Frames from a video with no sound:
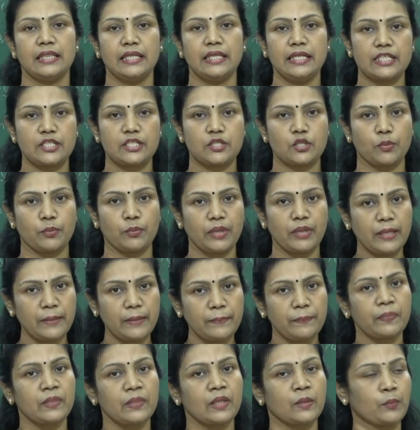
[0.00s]
needs to
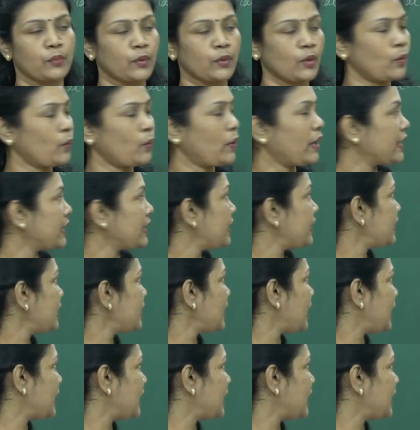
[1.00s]
be provided